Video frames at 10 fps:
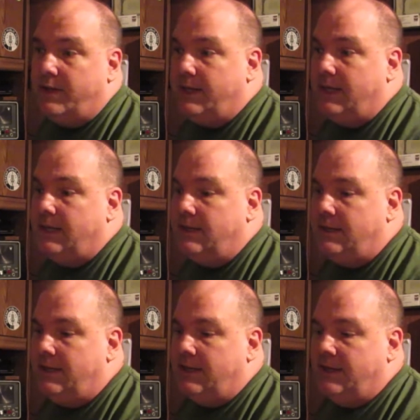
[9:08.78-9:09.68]
and the
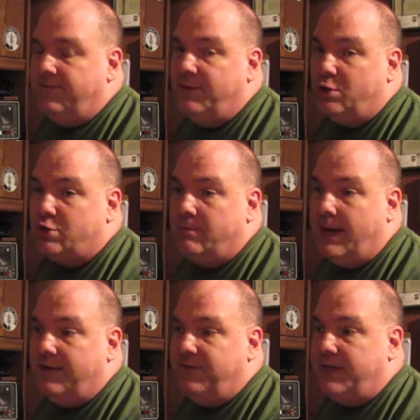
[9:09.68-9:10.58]
filter
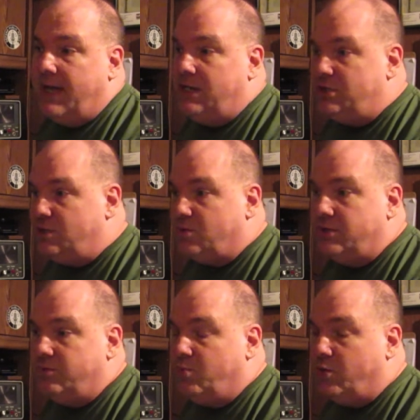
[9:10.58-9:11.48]
modifications
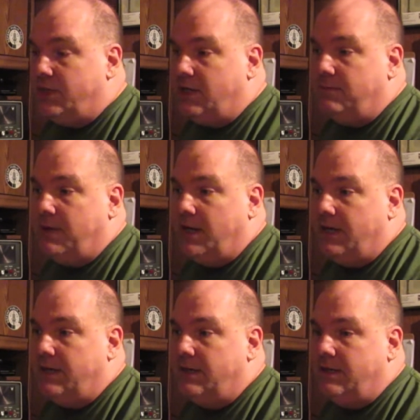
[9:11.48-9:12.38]
were done
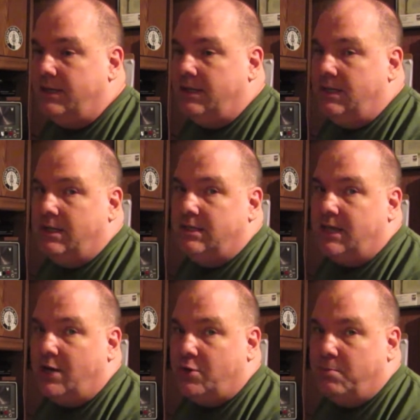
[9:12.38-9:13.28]
by
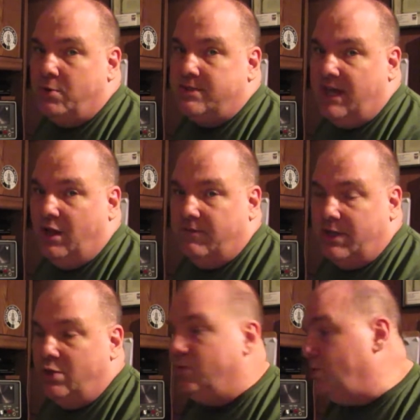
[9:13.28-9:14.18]
Dr. Bruce
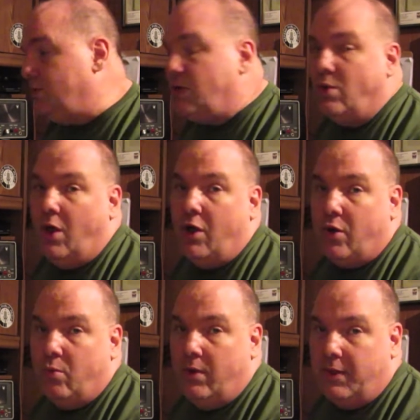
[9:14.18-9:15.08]
Elving, who's no
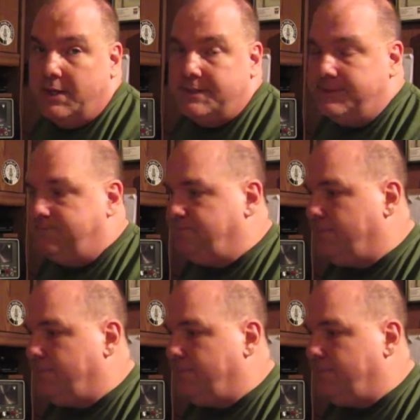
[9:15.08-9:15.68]
longer with us.